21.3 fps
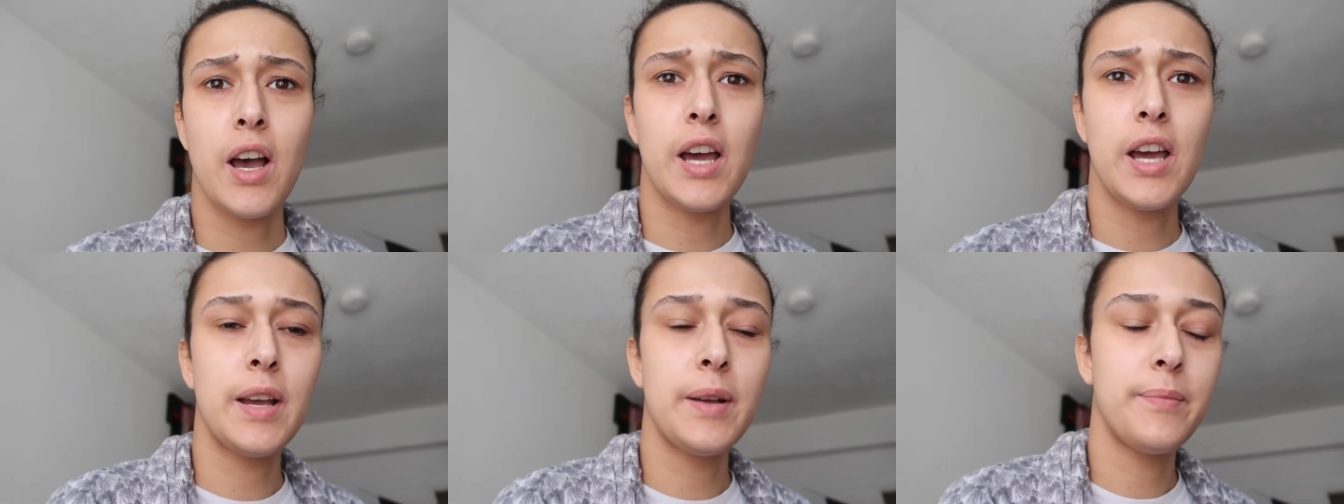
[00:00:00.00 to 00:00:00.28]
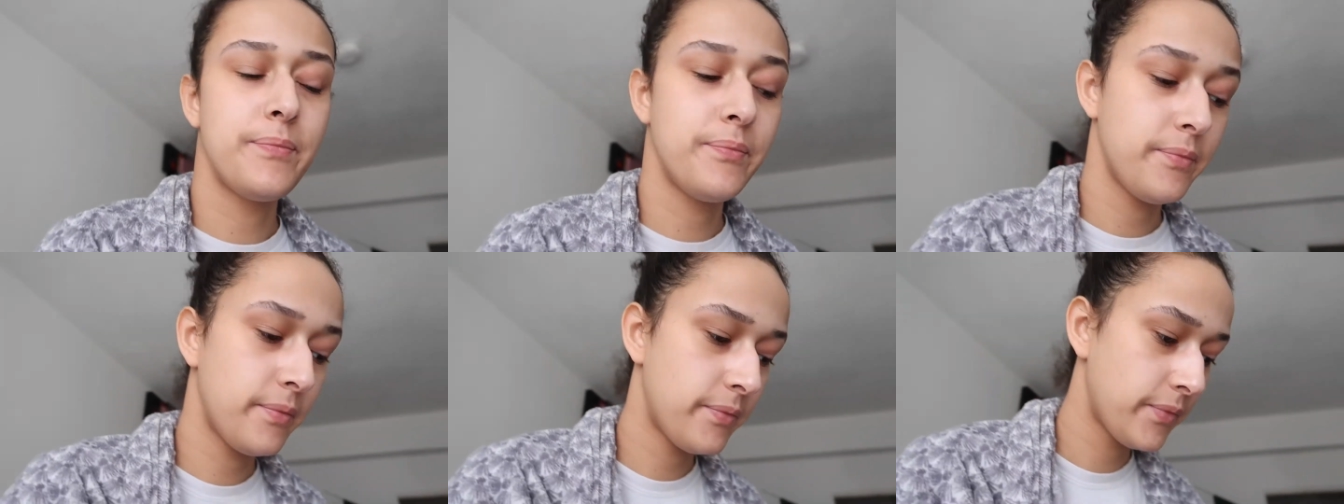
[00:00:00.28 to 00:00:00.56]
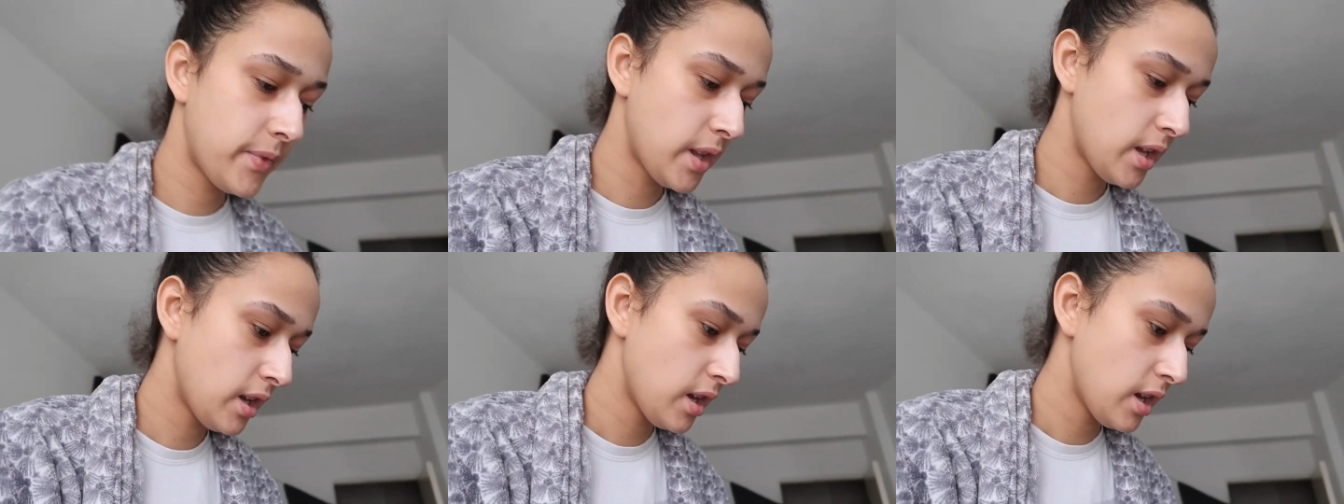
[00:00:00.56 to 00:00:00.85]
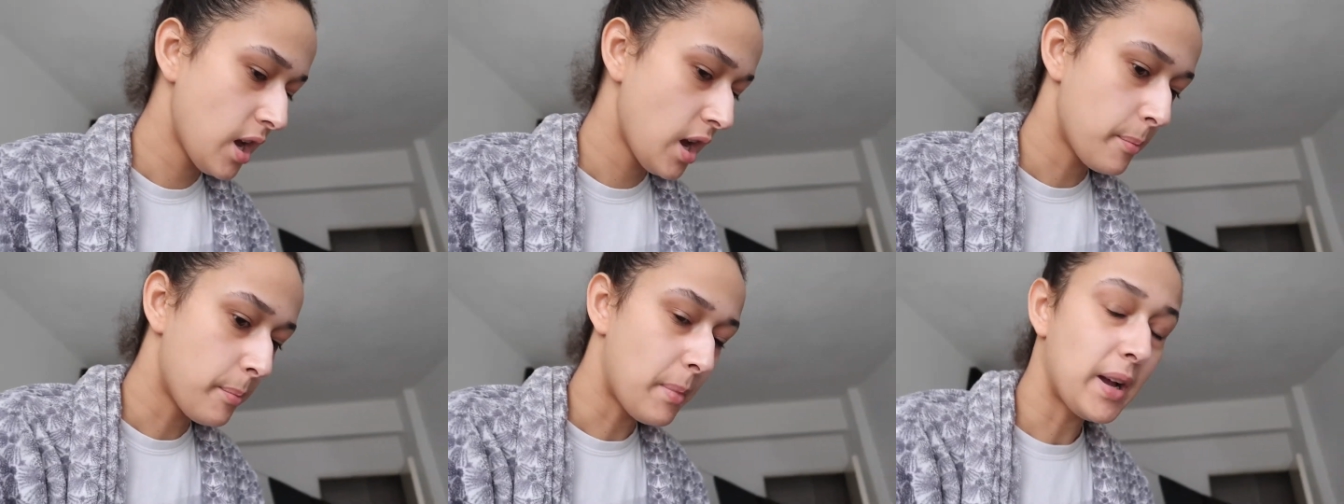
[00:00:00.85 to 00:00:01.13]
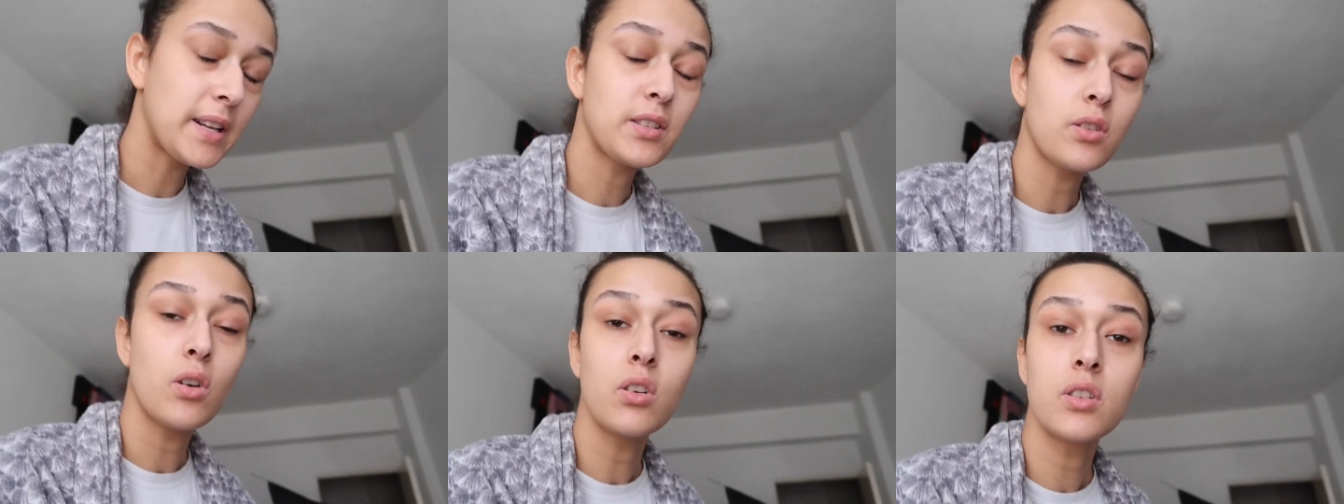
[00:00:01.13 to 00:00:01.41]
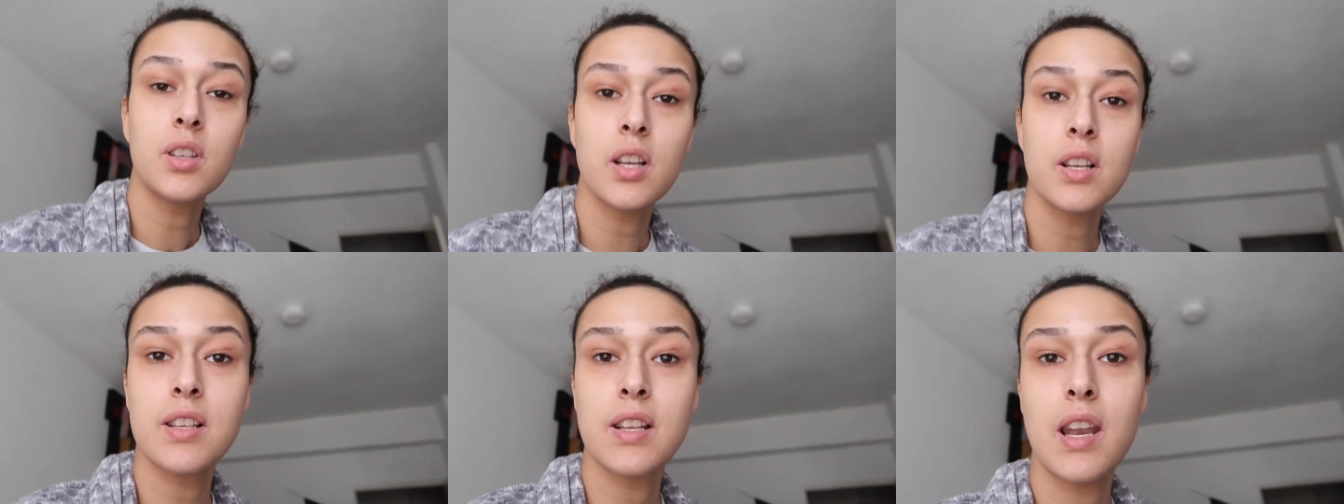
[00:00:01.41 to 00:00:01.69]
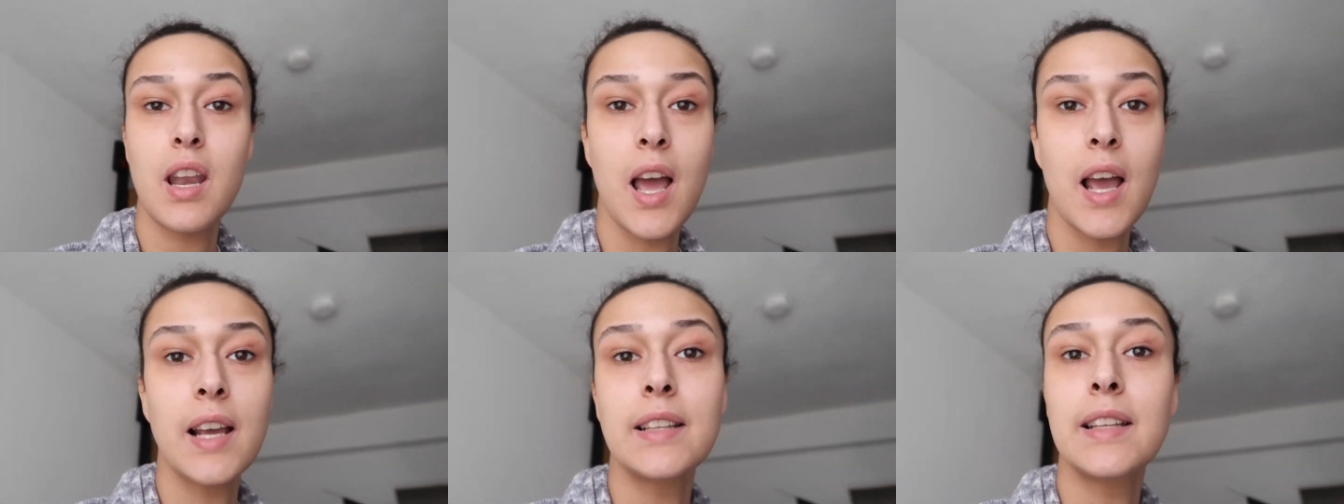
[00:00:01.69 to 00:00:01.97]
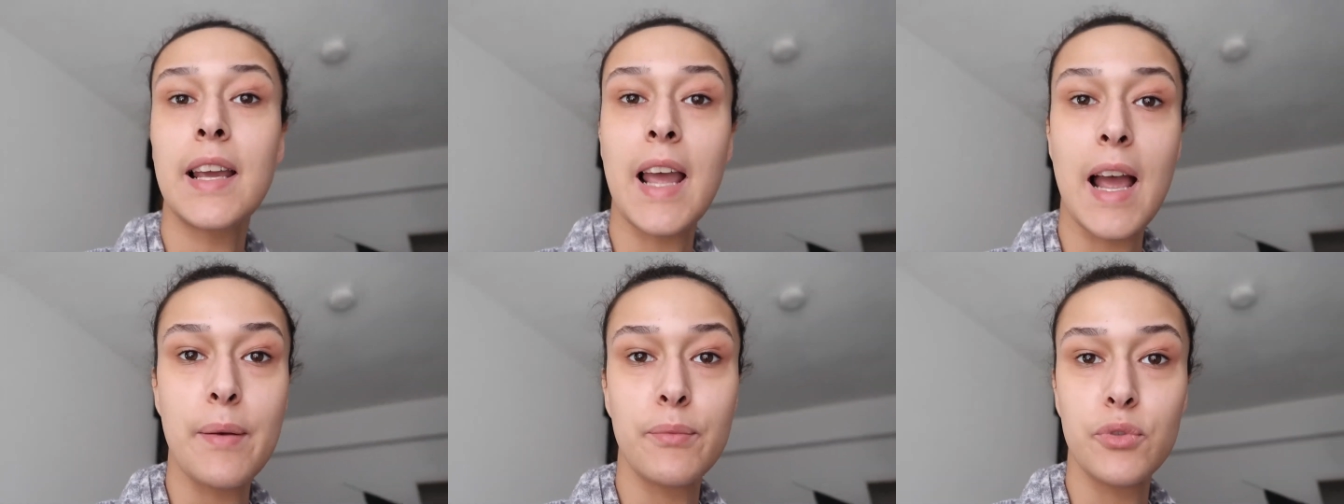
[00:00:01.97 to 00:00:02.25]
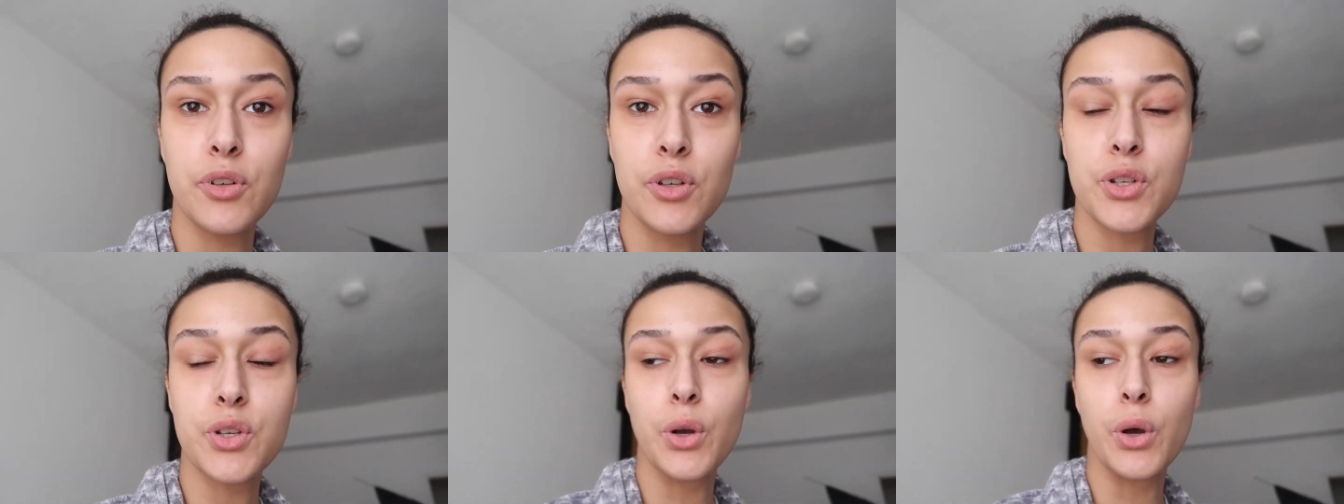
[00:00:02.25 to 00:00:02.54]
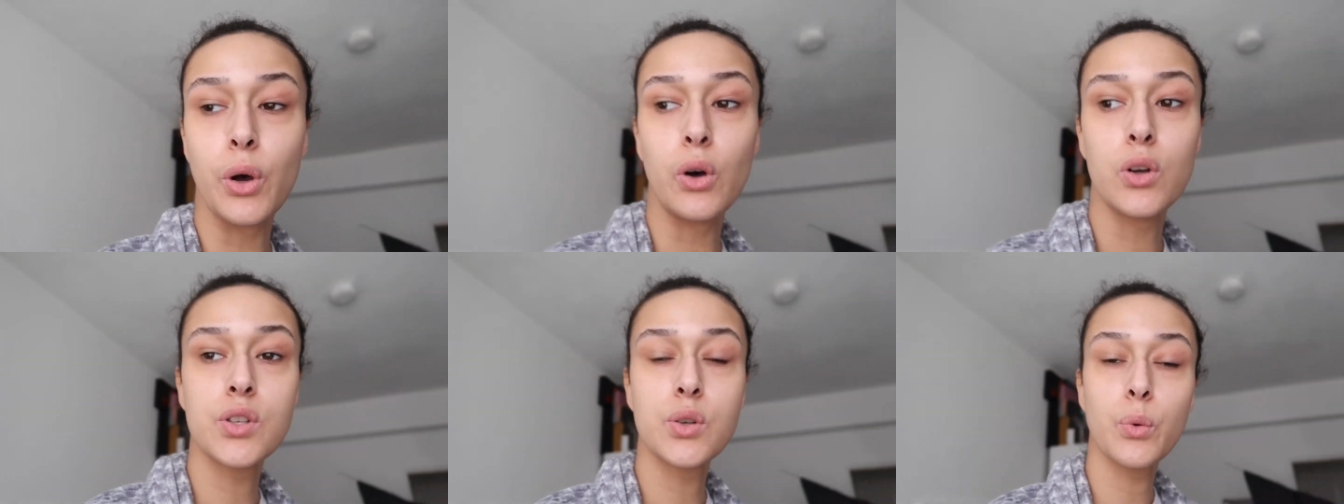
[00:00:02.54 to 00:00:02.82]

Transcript: Um, my dog doesn't like the camera at all.